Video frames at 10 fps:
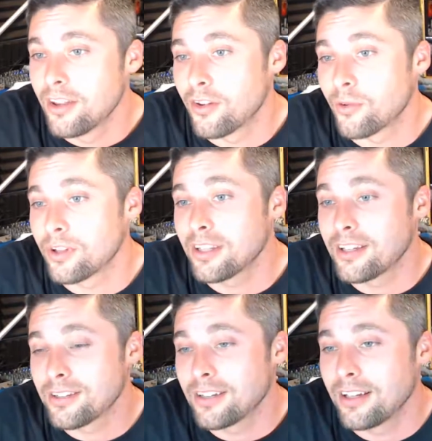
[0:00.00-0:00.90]
there really
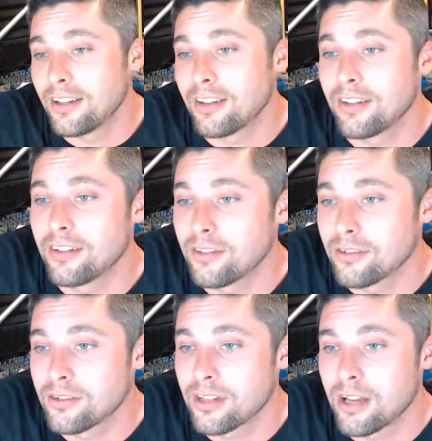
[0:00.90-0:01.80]
isn't anything
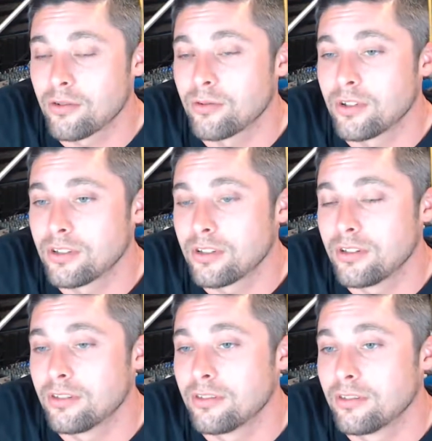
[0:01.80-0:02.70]
else I would want to
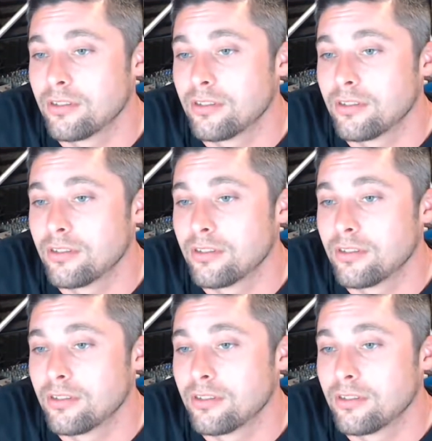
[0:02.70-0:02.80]
do.